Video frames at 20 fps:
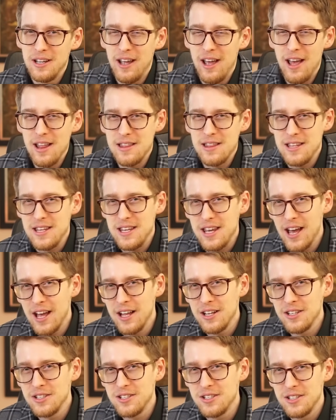at the
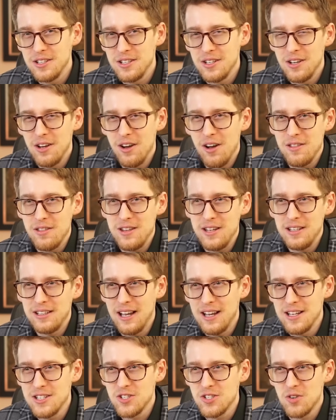end of the
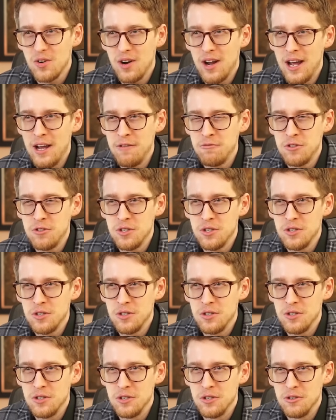test drive
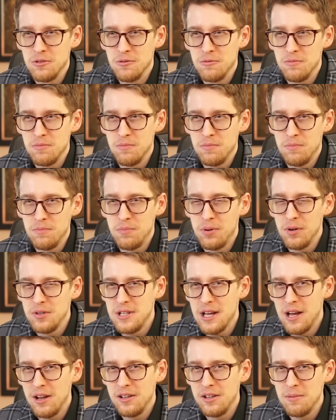to put
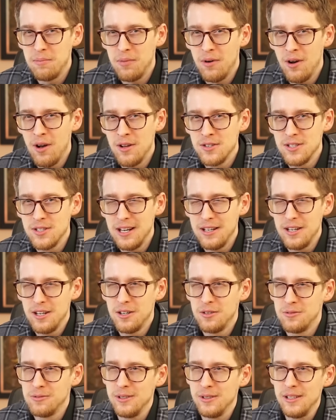down a deposit. I
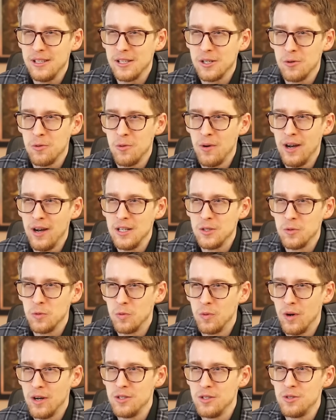didn't really quite
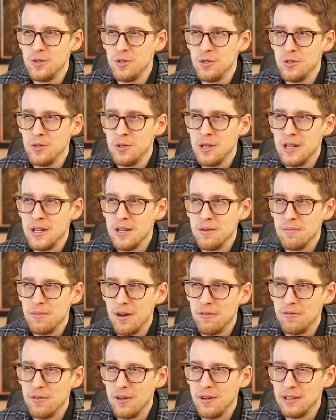want to,
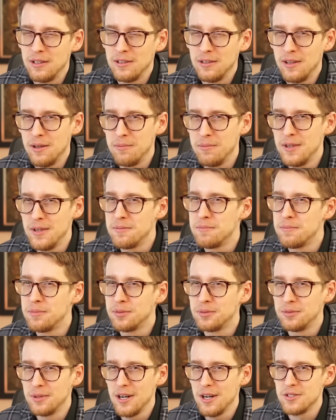but I felt a bit
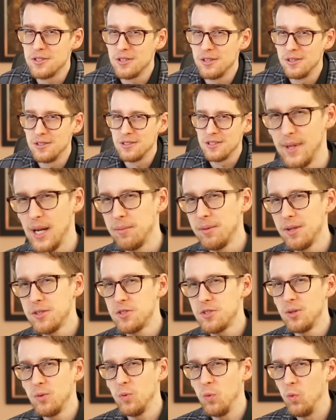pressured. And I'm not
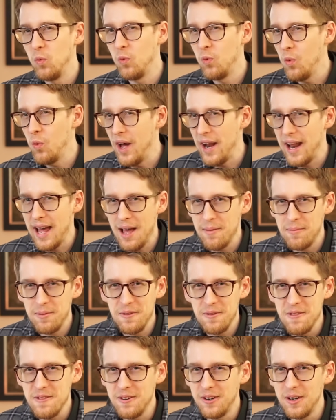sure what
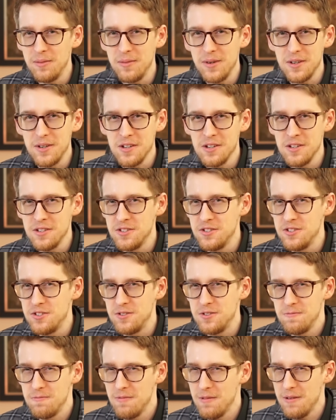happened there
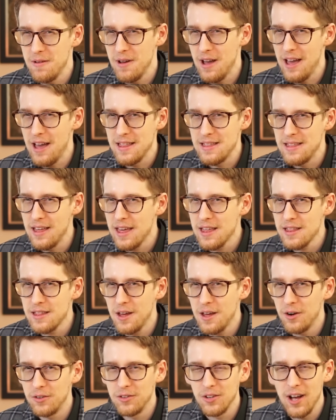because I think
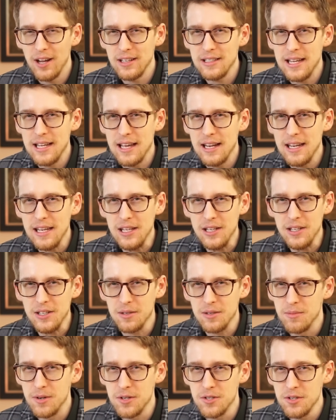they are not getting
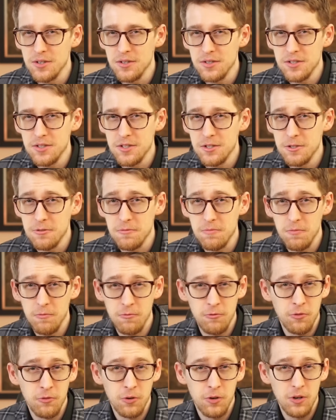commissions
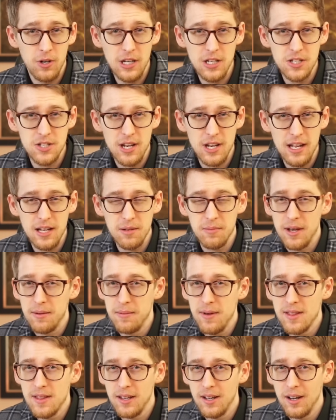for each sale.
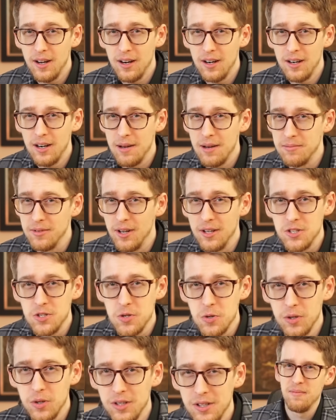Maybe they are, I'm not
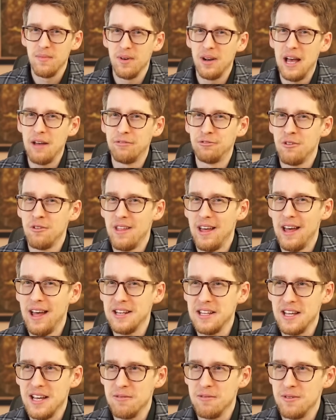sure. But after
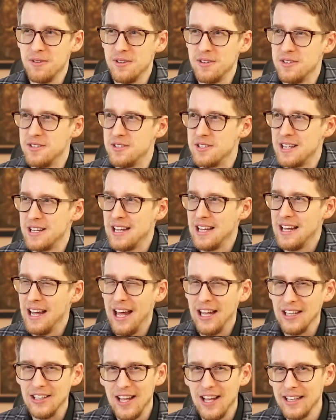that, I was
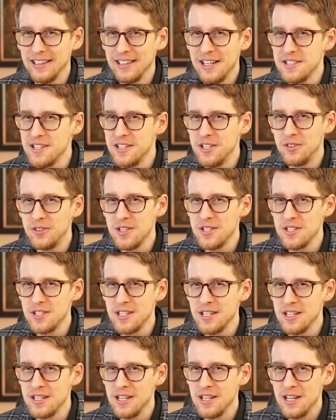a lot less
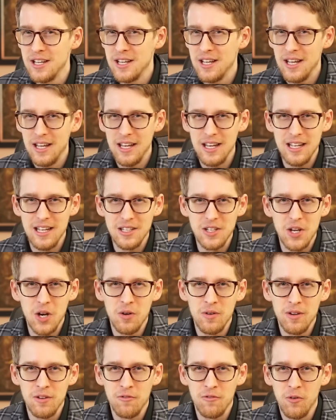interested in
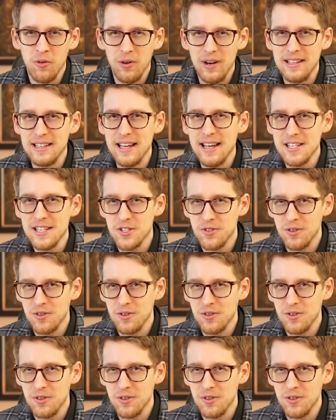going for a test